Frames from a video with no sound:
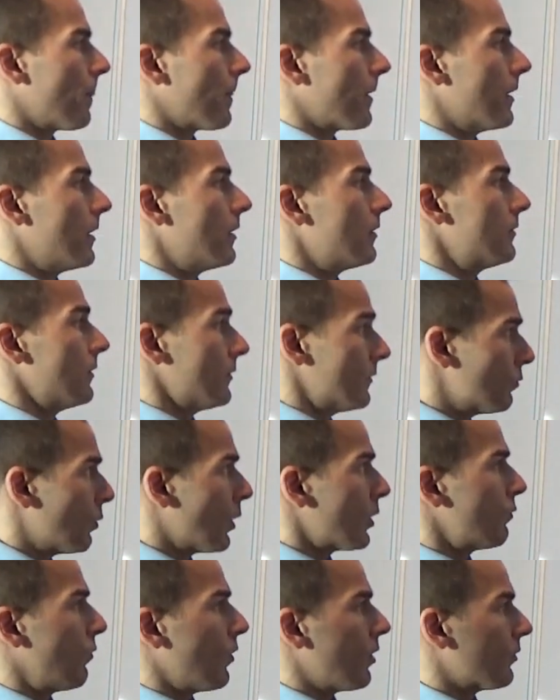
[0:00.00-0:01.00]
Yeah? This is
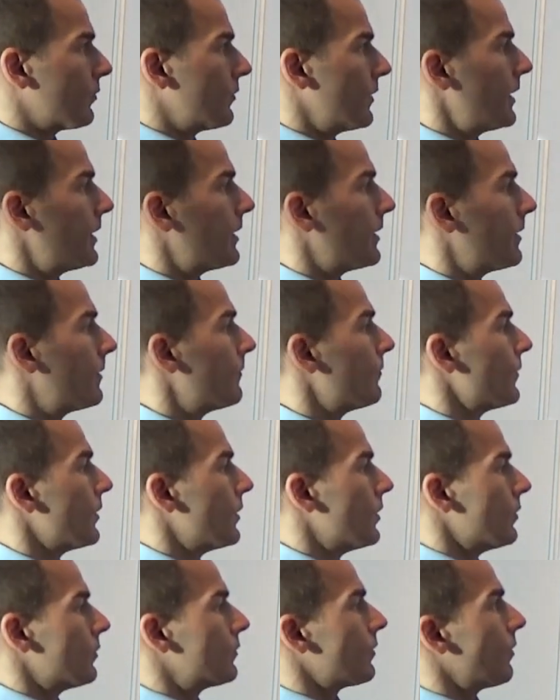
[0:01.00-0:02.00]
what follows here.
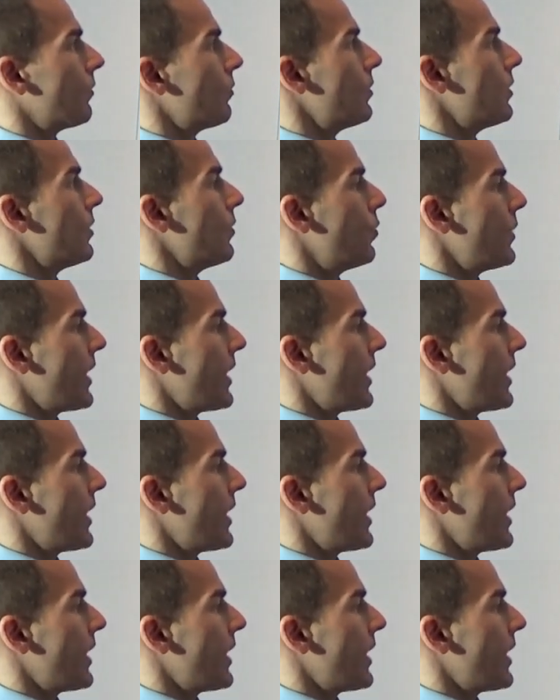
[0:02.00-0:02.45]
So